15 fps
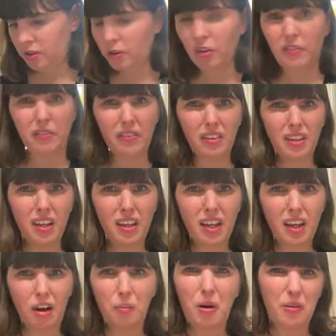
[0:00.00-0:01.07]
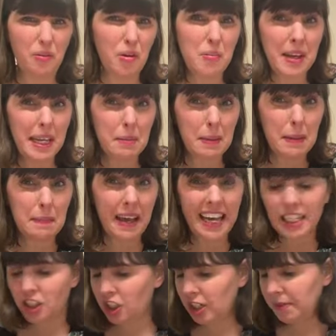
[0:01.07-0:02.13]
sort of, well, for being a bit
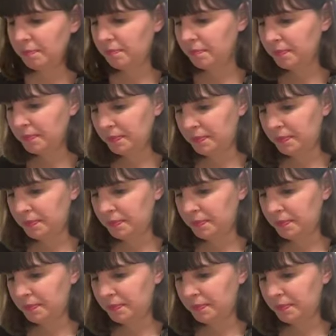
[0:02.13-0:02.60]
patchy.